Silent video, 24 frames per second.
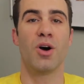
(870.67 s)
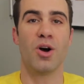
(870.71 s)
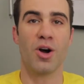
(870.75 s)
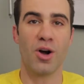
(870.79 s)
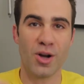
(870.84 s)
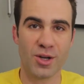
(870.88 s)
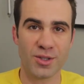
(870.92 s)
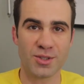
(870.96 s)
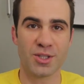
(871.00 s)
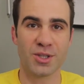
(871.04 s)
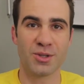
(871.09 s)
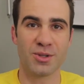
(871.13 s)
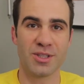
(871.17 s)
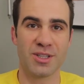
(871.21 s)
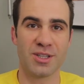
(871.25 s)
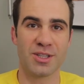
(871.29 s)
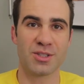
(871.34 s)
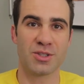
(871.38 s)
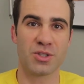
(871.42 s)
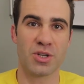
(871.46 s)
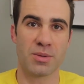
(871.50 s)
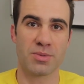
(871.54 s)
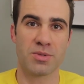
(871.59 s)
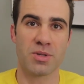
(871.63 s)
also in the
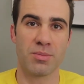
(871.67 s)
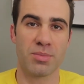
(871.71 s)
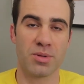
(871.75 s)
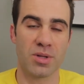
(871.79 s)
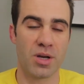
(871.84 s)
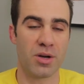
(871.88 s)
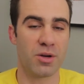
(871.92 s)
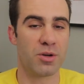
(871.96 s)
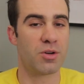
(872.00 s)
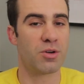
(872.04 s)
description below.